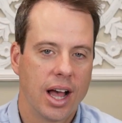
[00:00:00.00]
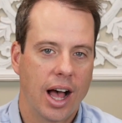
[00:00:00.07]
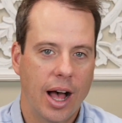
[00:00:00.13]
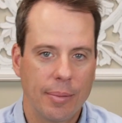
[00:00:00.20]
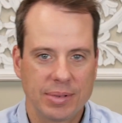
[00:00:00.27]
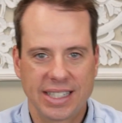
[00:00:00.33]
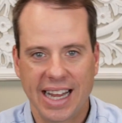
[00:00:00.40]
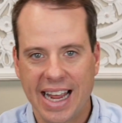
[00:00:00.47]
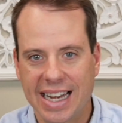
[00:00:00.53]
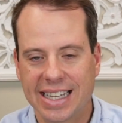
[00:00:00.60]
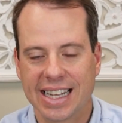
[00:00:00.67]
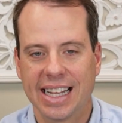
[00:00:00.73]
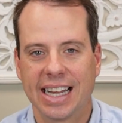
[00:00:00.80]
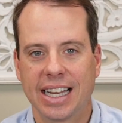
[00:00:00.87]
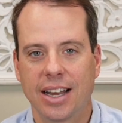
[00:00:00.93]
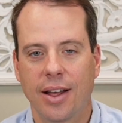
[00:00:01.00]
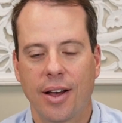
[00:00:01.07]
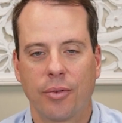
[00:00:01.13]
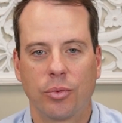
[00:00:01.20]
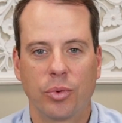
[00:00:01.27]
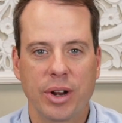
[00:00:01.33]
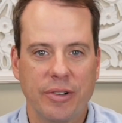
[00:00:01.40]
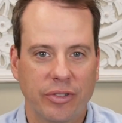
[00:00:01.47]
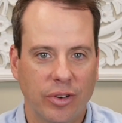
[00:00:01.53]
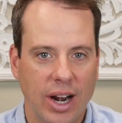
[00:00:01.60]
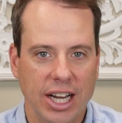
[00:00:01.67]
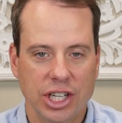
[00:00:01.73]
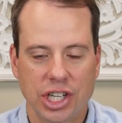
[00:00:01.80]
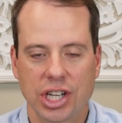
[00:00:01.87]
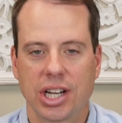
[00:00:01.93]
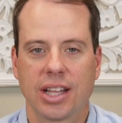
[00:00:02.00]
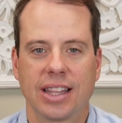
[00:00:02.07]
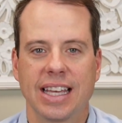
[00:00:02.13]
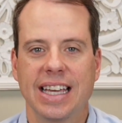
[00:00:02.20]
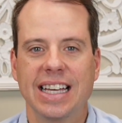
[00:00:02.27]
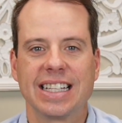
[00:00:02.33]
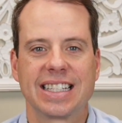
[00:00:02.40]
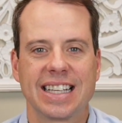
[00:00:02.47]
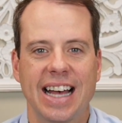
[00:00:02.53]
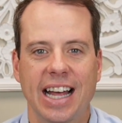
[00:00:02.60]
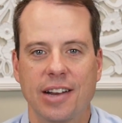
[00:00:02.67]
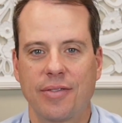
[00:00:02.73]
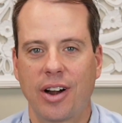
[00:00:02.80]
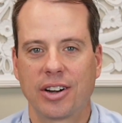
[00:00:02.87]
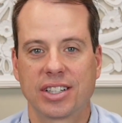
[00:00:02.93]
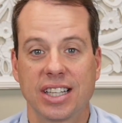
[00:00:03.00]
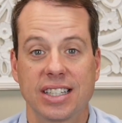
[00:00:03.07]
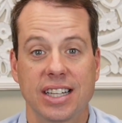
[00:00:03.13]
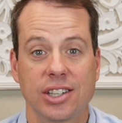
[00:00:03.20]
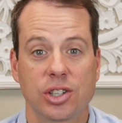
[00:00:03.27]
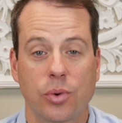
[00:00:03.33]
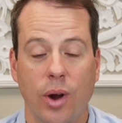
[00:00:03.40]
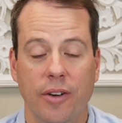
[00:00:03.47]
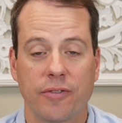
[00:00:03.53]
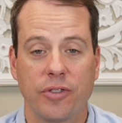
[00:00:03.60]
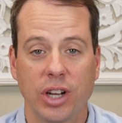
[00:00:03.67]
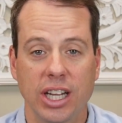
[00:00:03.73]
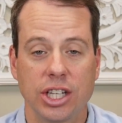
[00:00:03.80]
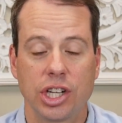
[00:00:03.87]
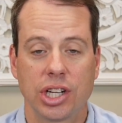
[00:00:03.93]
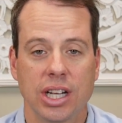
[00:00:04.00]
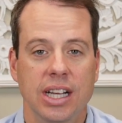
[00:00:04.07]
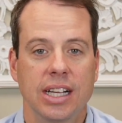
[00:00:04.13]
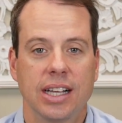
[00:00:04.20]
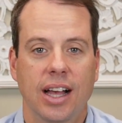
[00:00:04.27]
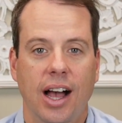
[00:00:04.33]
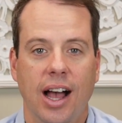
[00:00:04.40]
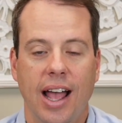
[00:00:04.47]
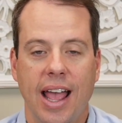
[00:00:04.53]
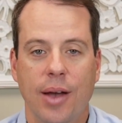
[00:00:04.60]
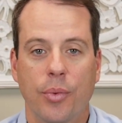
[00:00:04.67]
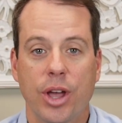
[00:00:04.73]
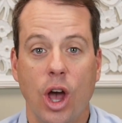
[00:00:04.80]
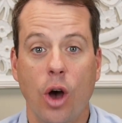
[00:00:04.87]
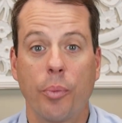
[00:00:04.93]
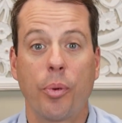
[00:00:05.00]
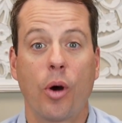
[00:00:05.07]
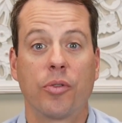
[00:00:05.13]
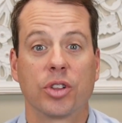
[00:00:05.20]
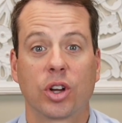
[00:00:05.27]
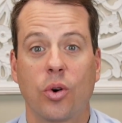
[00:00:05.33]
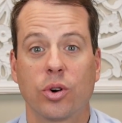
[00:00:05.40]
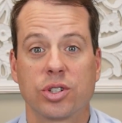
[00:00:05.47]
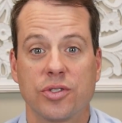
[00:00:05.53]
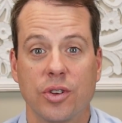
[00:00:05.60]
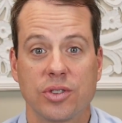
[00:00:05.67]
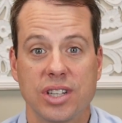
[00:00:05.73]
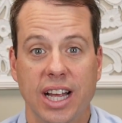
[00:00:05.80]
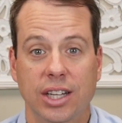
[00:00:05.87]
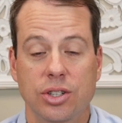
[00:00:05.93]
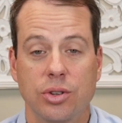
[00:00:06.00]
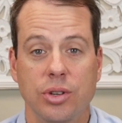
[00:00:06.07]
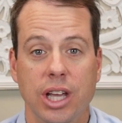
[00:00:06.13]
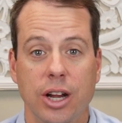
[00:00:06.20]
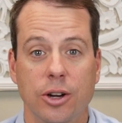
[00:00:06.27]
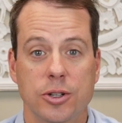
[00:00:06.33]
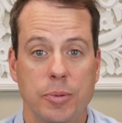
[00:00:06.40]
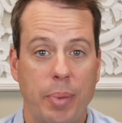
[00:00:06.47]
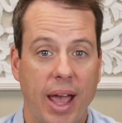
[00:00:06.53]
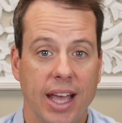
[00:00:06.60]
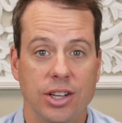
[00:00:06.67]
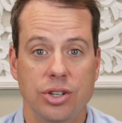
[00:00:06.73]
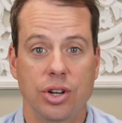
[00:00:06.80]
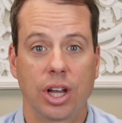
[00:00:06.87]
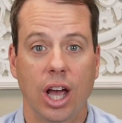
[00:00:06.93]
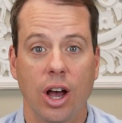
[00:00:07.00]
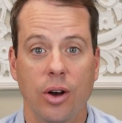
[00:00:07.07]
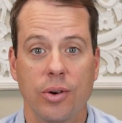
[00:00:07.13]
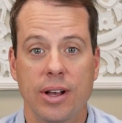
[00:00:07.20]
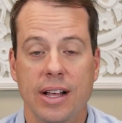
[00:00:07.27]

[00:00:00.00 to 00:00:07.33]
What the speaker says: update and refresh the inside of our existing square footage. And we hope over the course of those next 2 years, pay as you go,